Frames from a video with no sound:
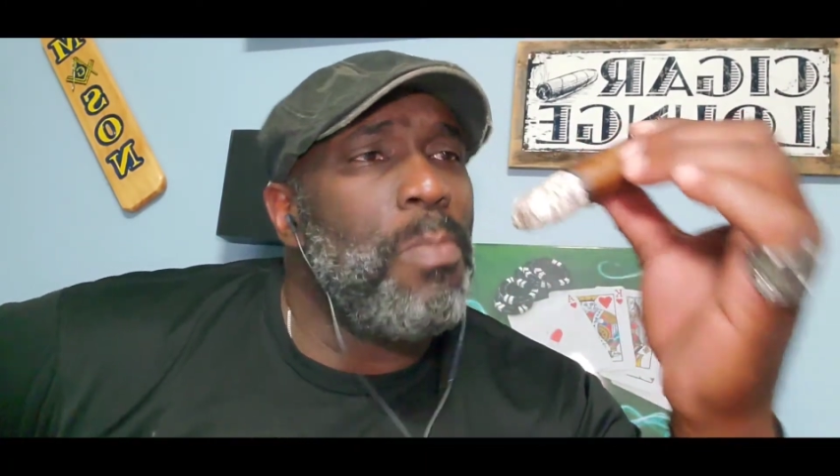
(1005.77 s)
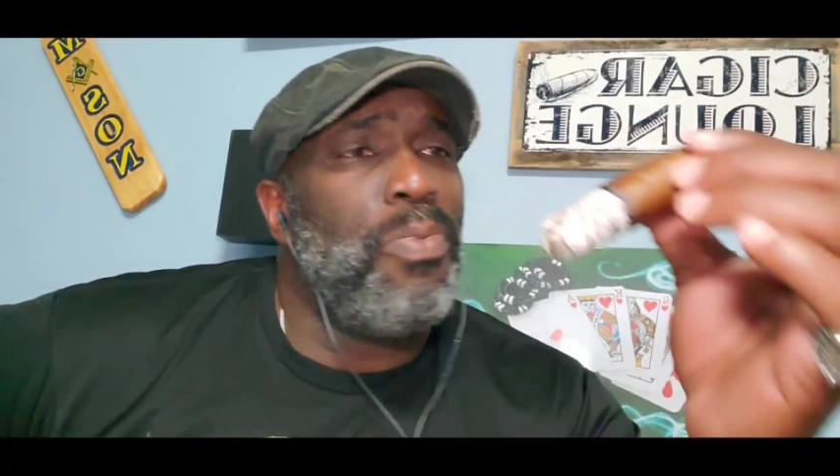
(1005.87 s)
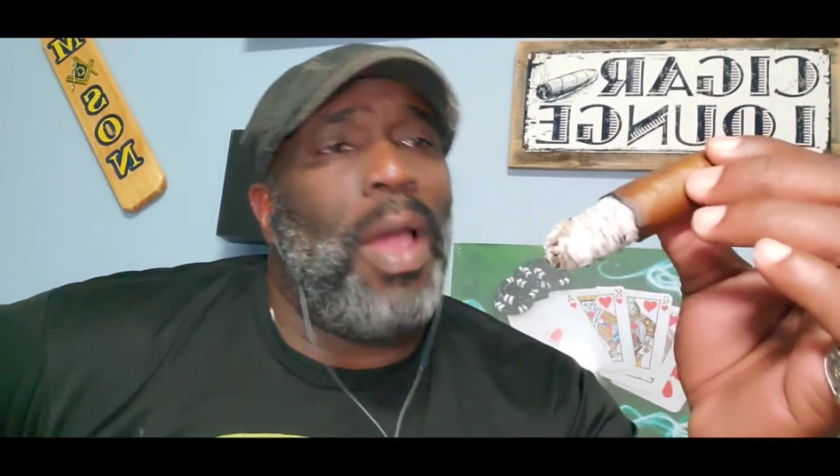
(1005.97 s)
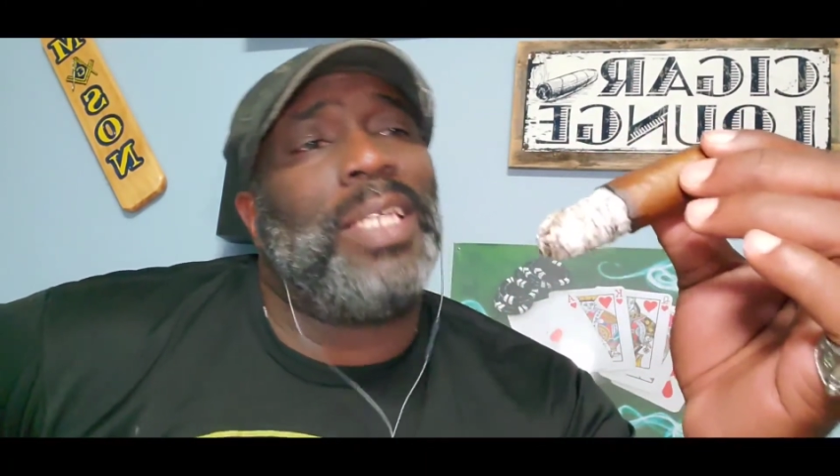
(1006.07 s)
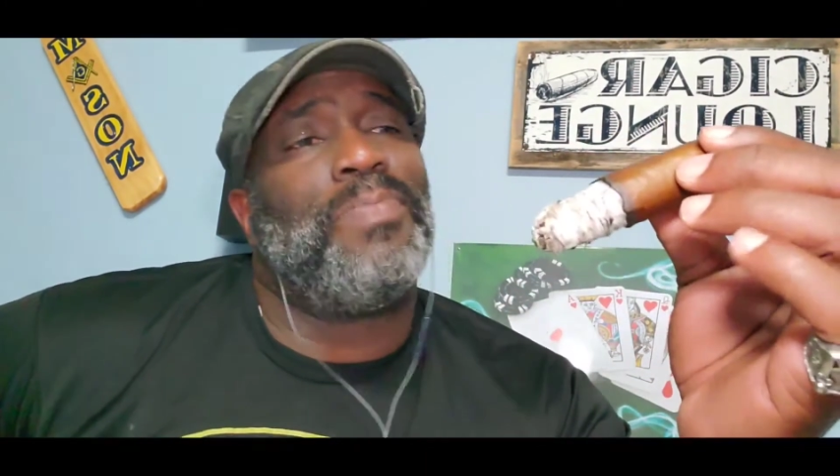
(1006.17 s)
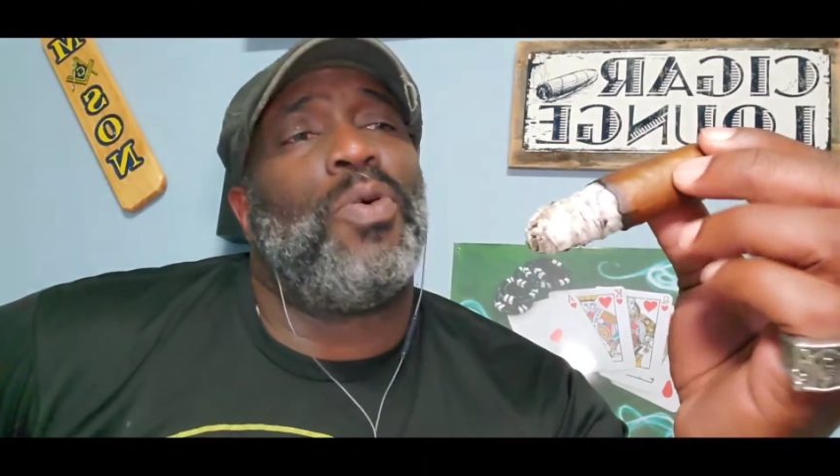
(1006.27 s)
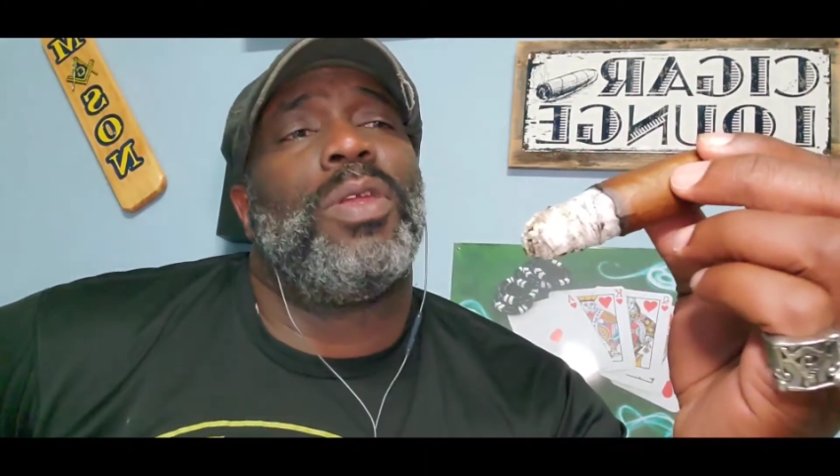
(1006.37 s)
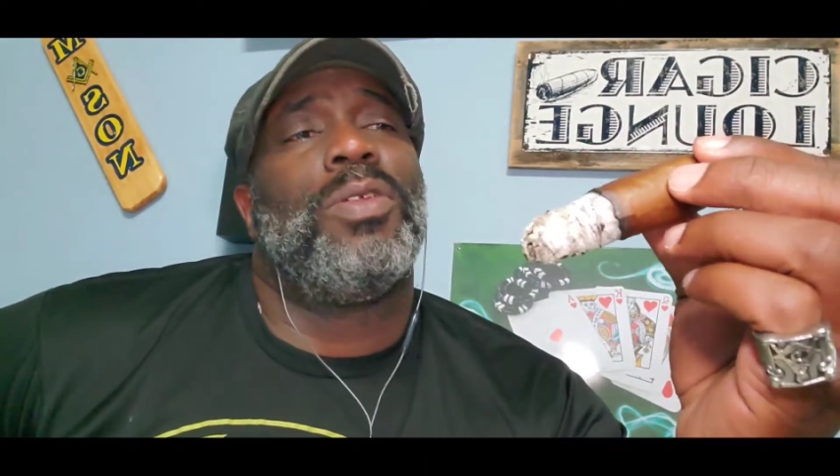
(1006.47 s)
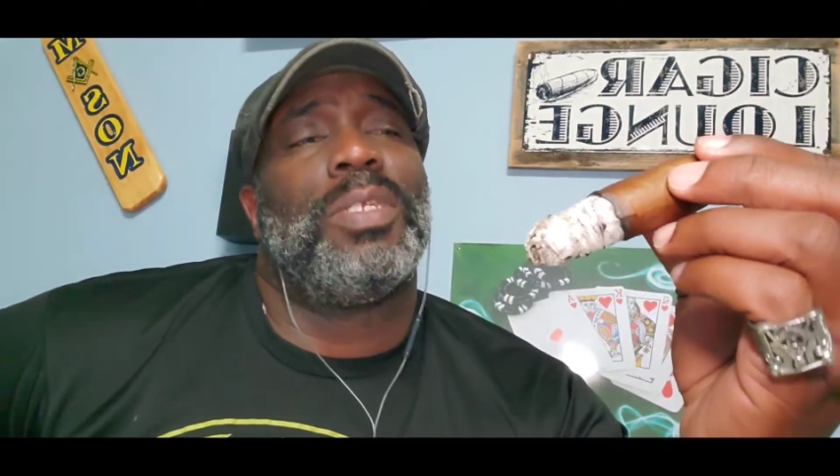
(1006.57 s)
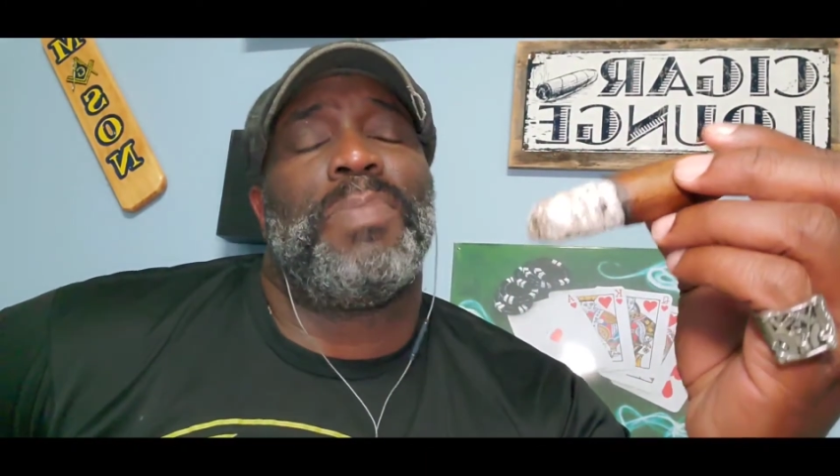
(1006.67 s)
Price point
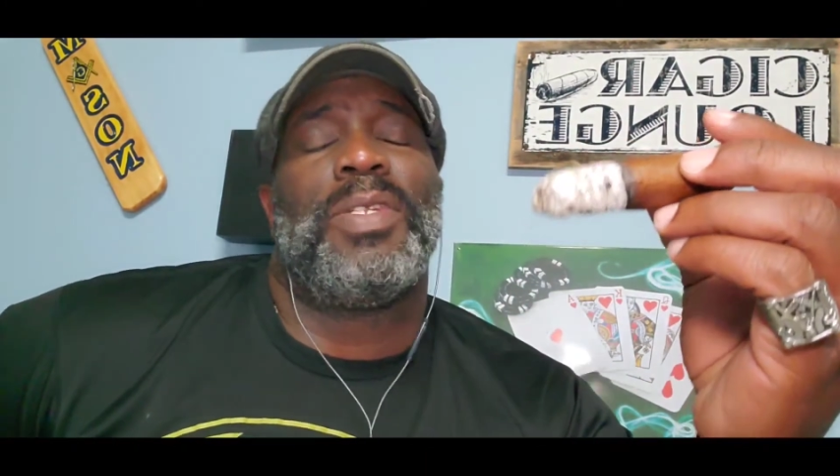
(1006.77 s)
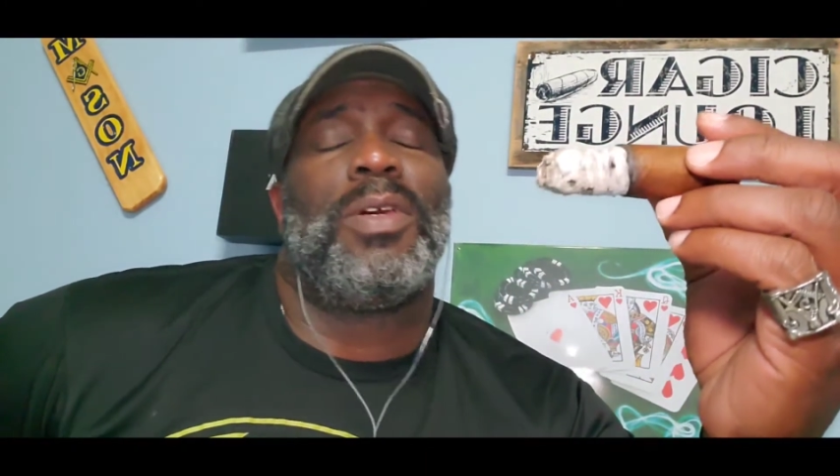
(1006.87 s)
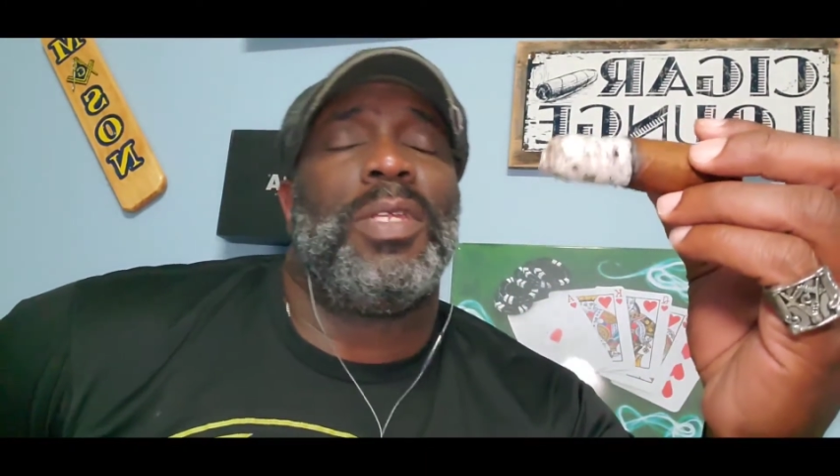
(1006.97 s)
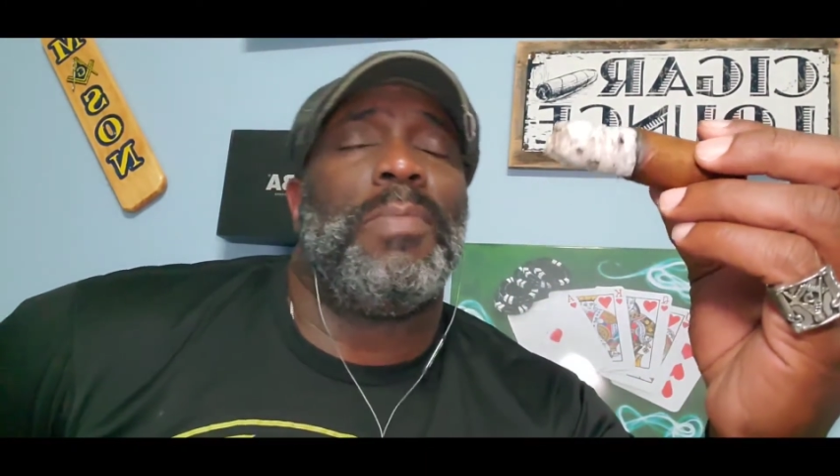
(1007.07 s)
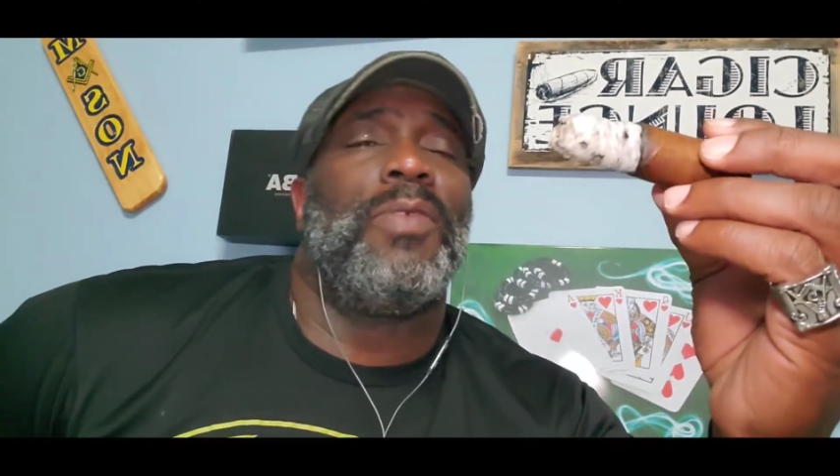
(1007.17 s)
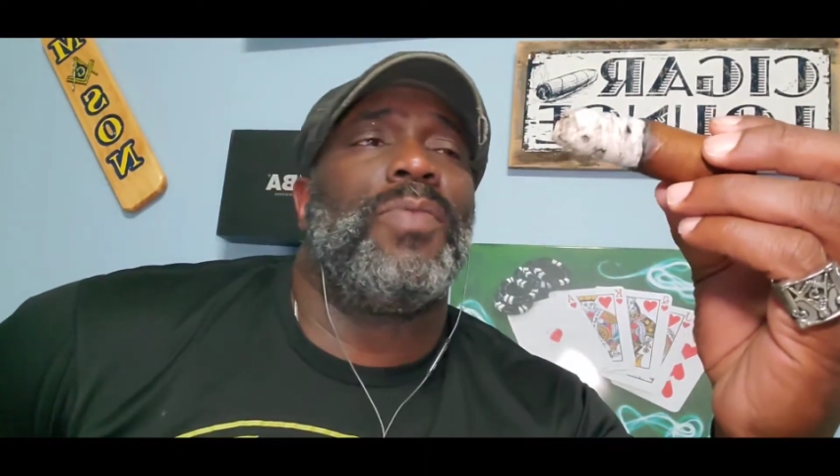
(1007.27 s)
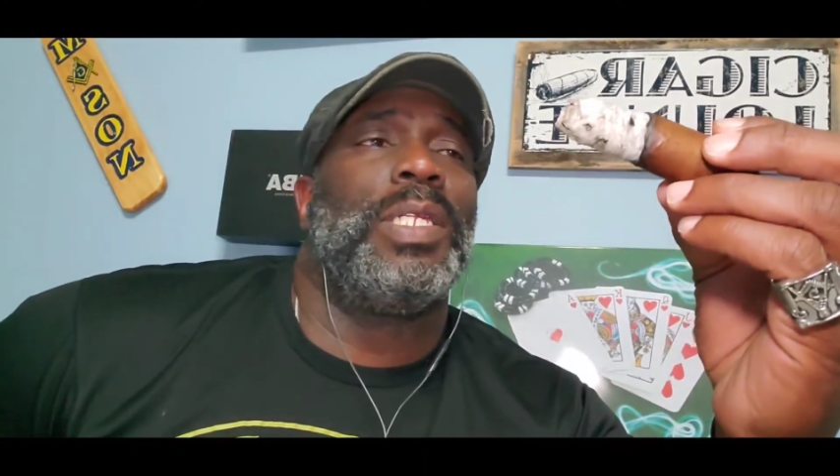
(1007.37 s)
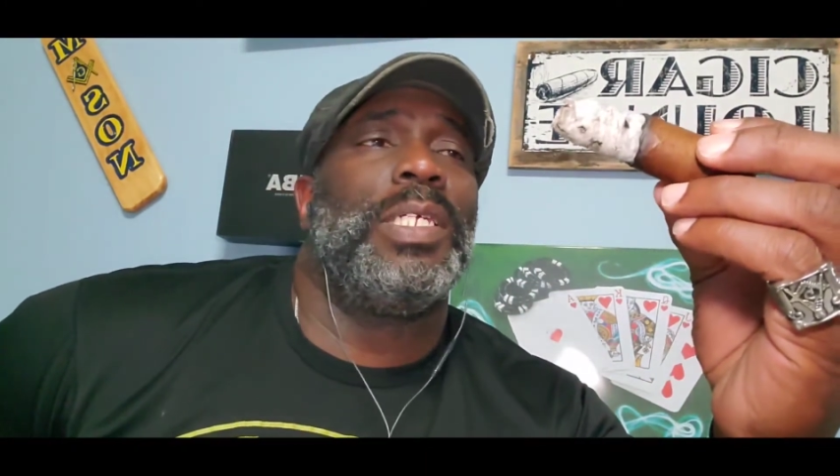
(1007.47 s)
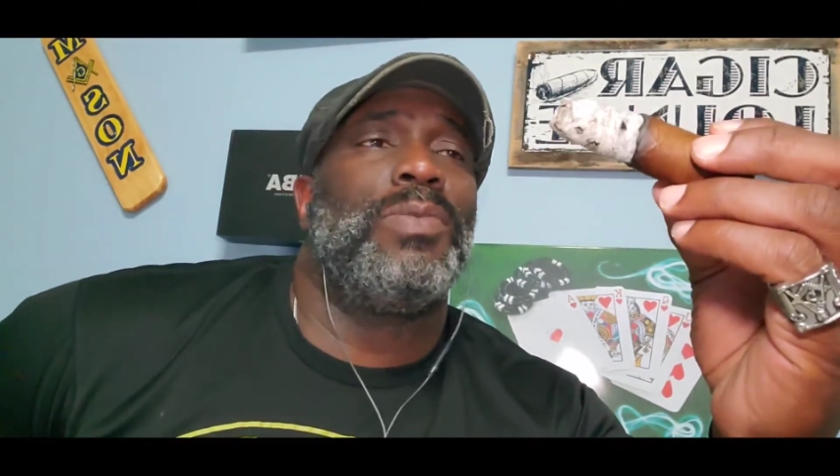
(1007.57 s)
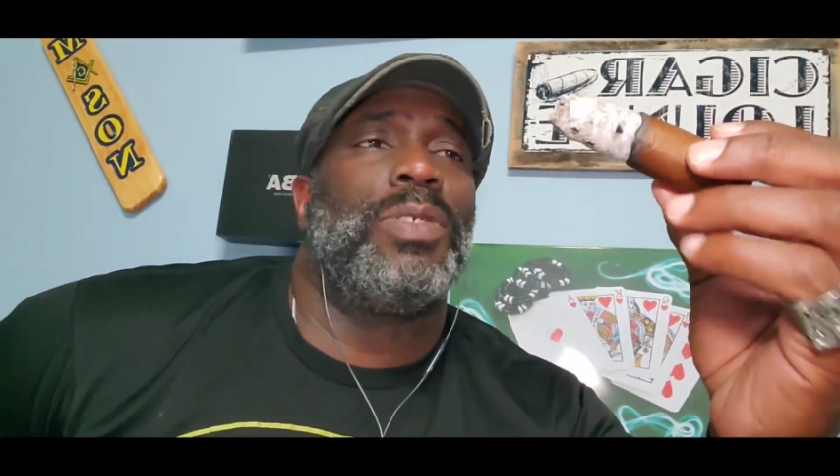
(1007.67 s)
on this particular limited release